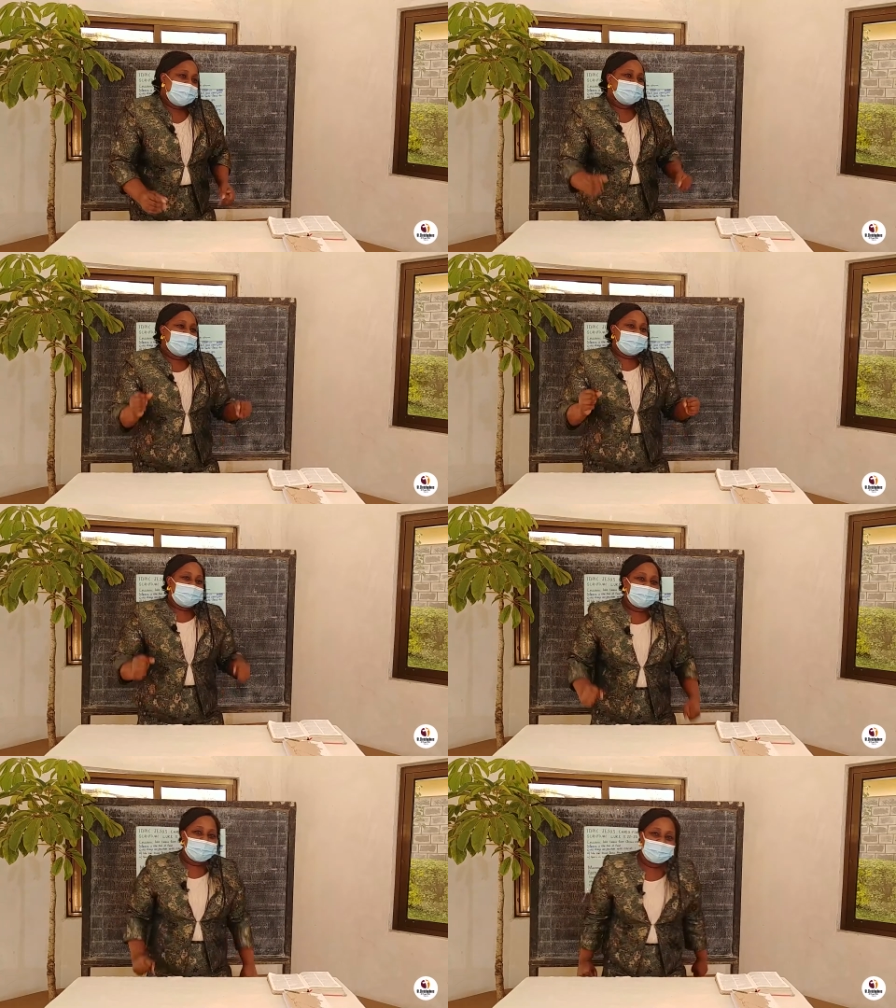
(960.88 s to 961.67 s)

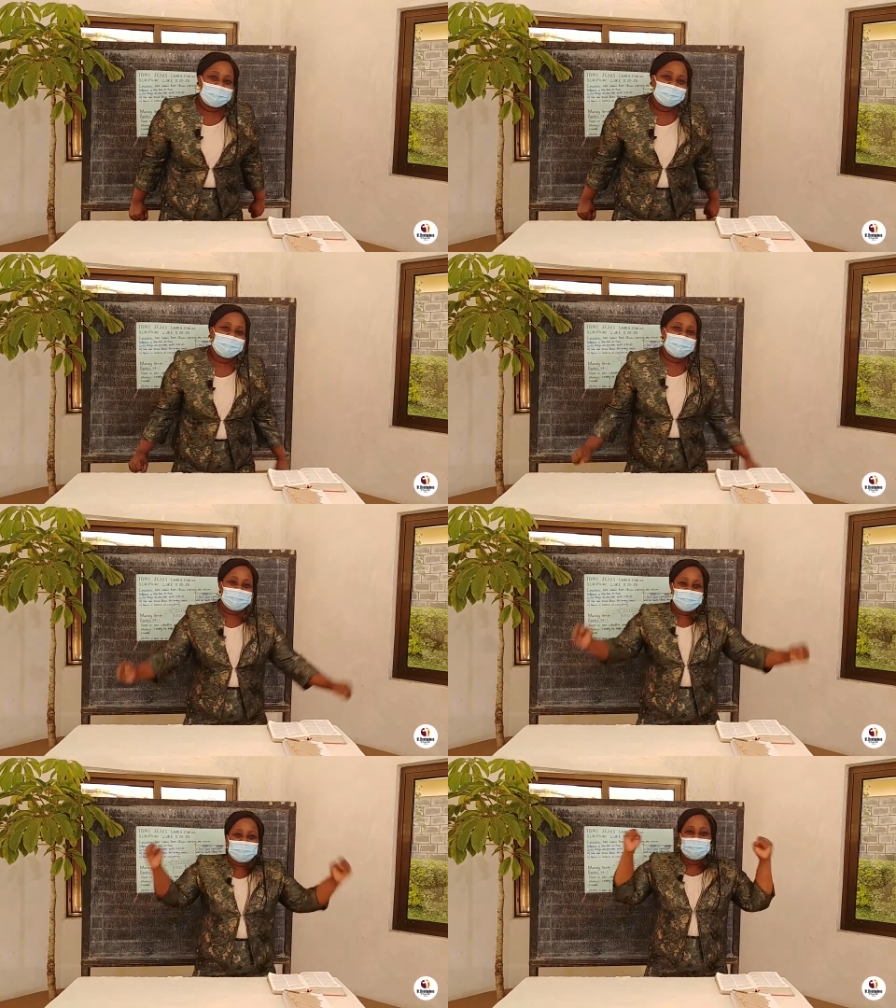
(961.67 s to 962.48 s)
My God
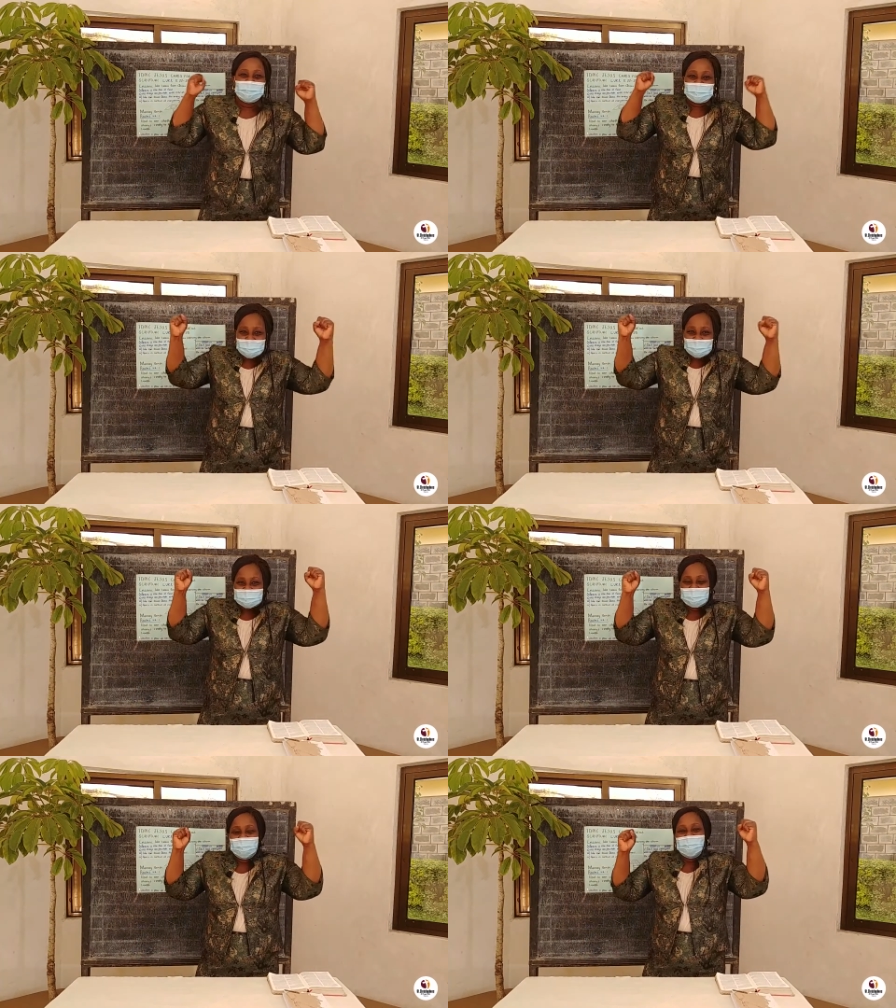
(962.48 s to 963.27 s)
is so
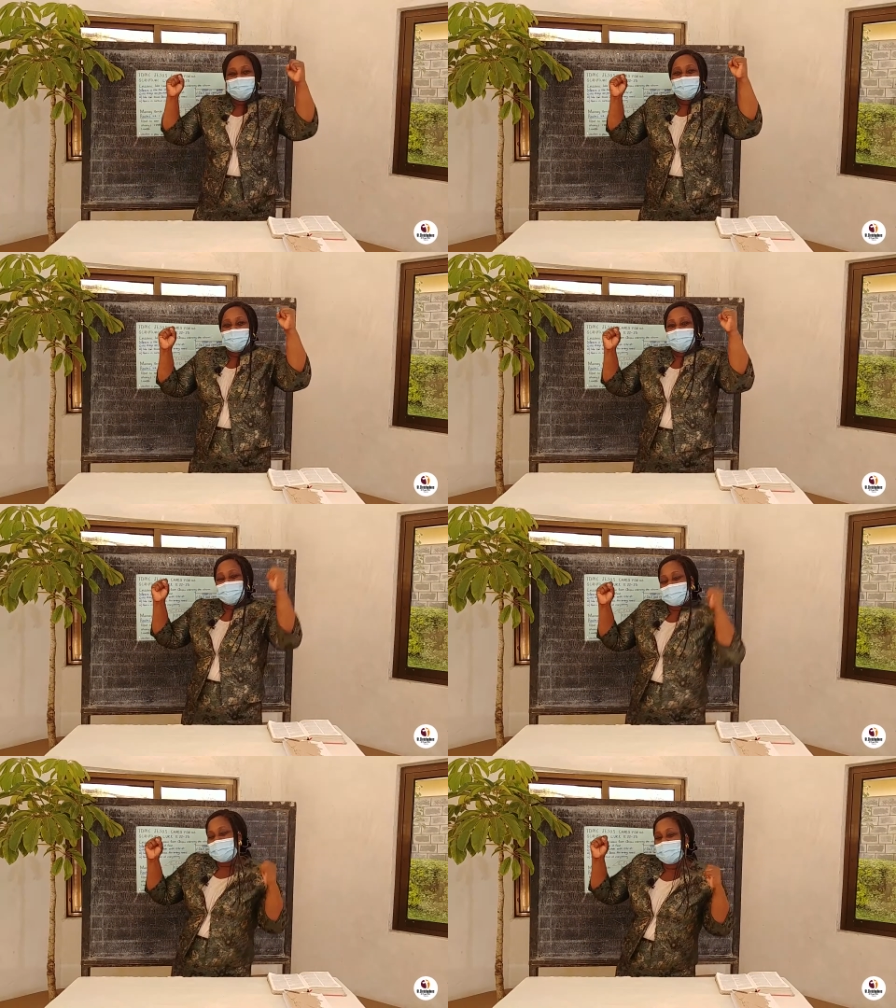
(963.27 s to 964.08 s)
great, so
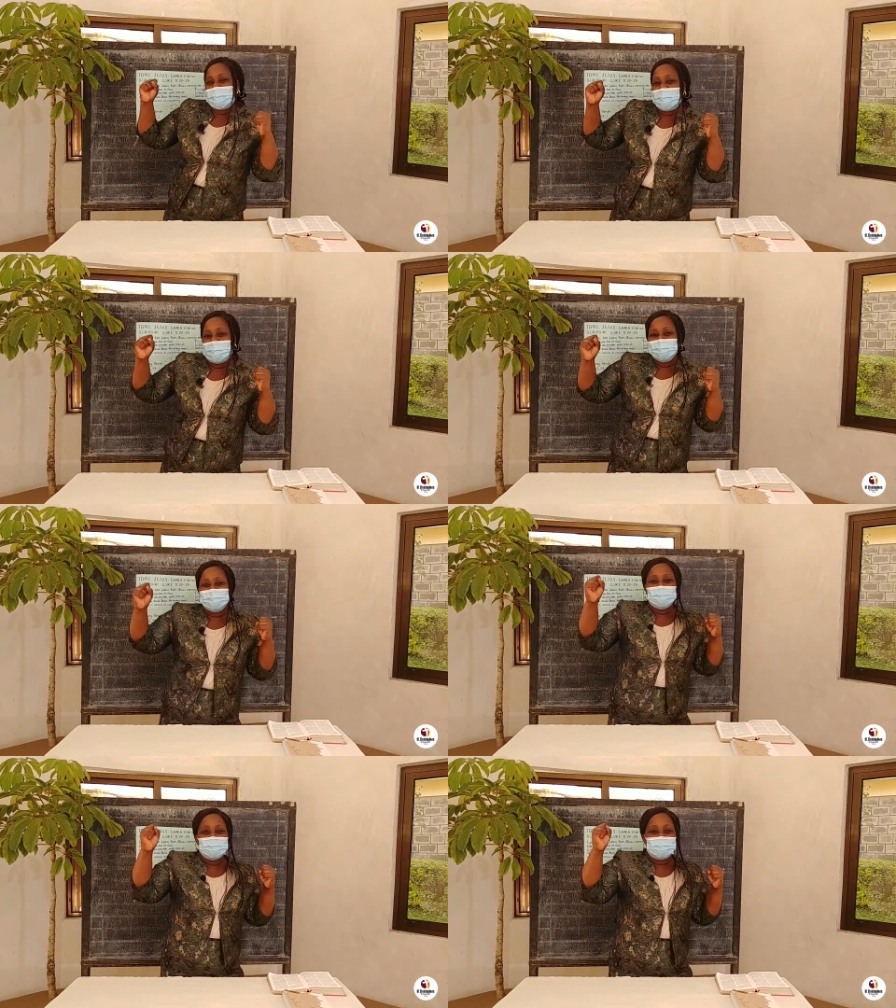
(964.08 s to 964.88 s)
strong and
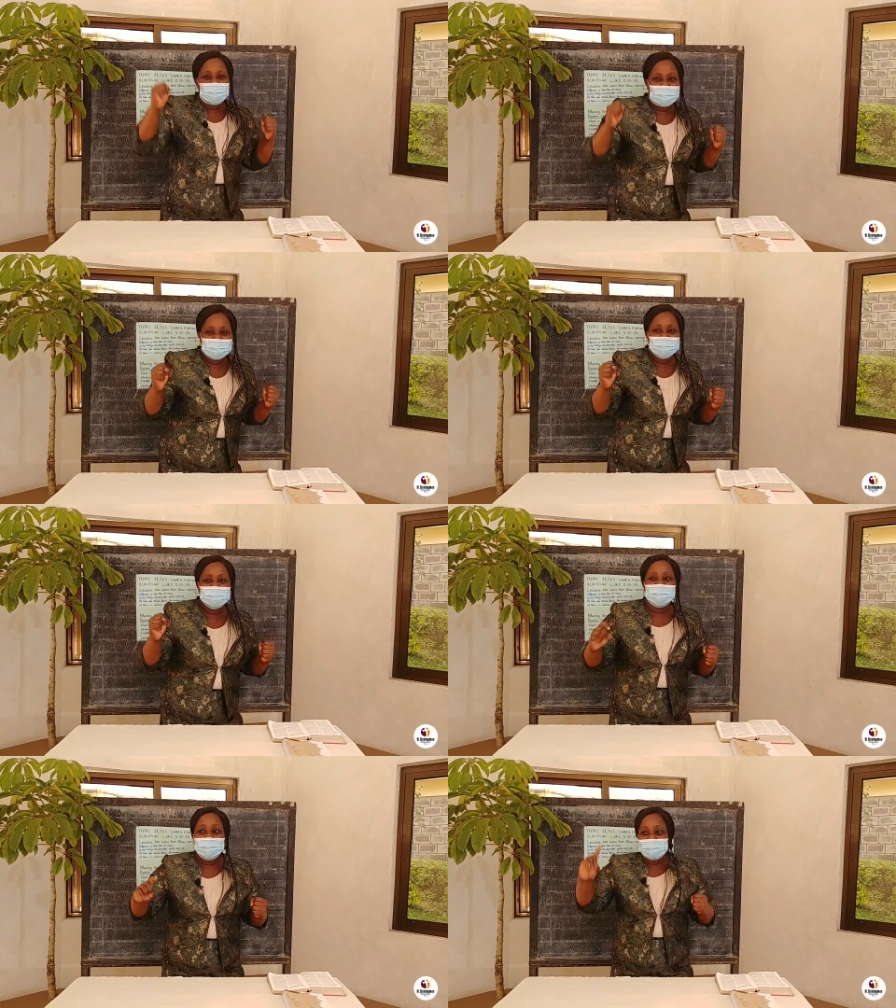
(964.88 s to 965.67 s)
so
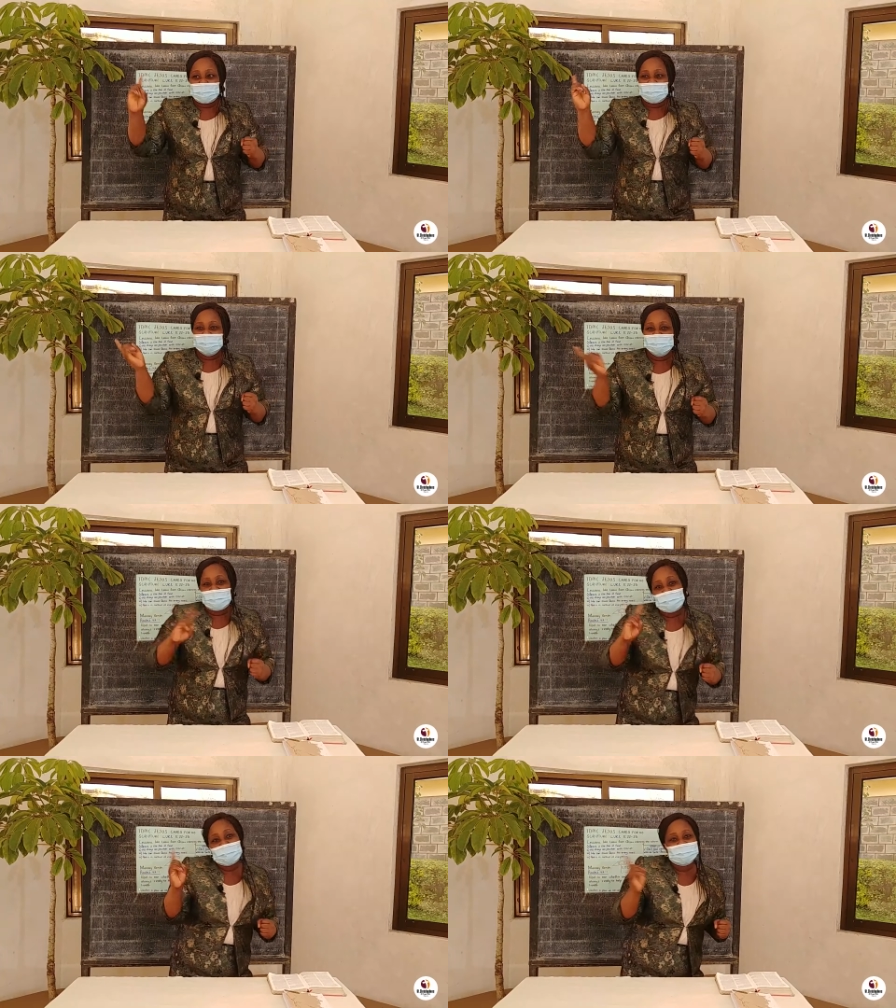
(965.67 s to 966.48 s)
mighty. There is
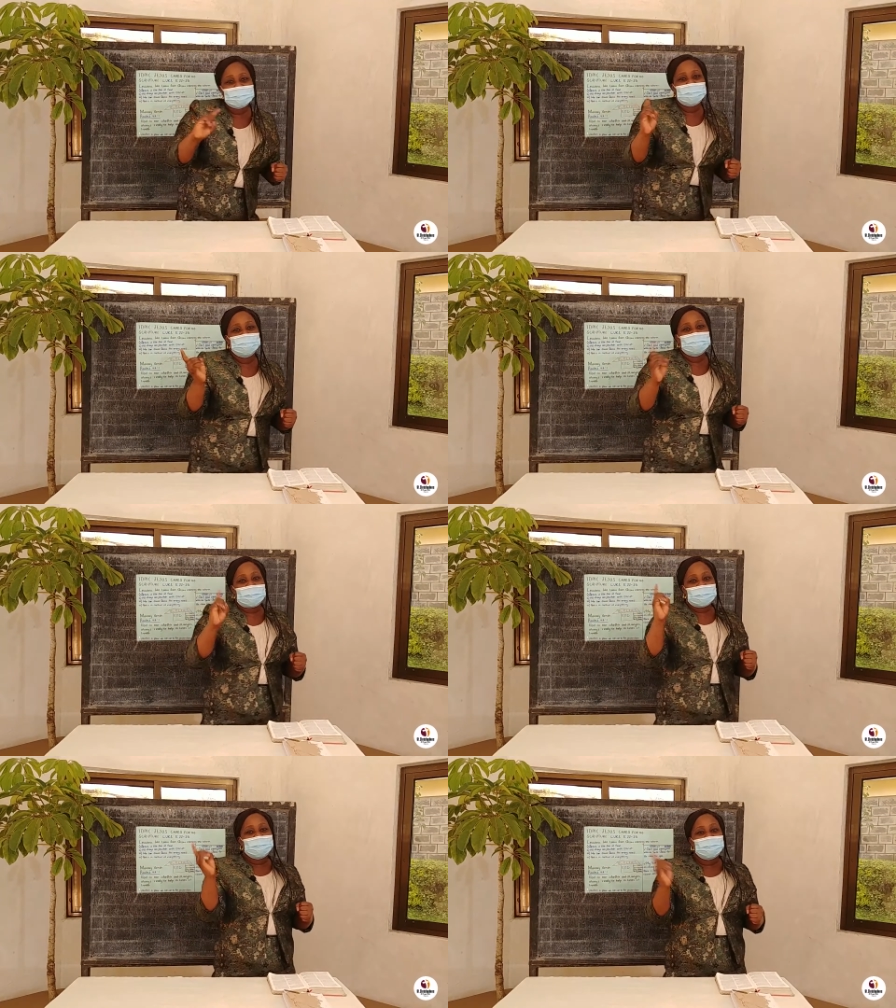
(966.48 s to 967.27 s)
nothing
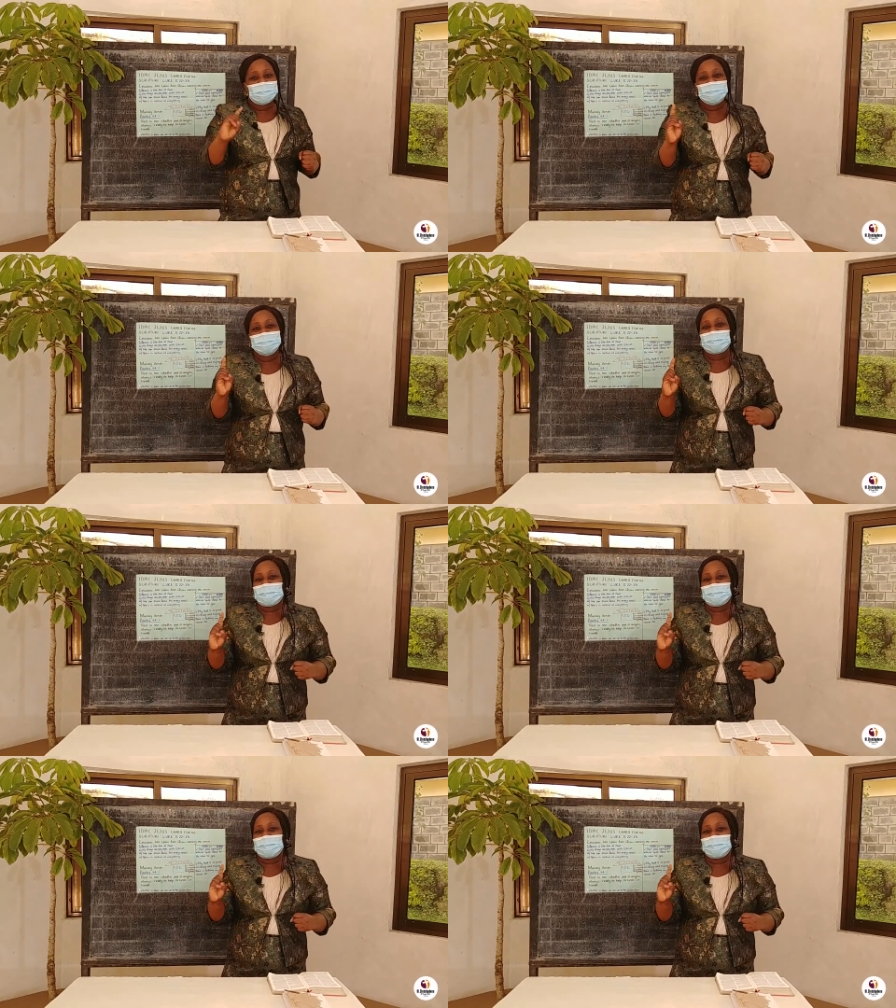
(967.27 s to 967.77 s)
my God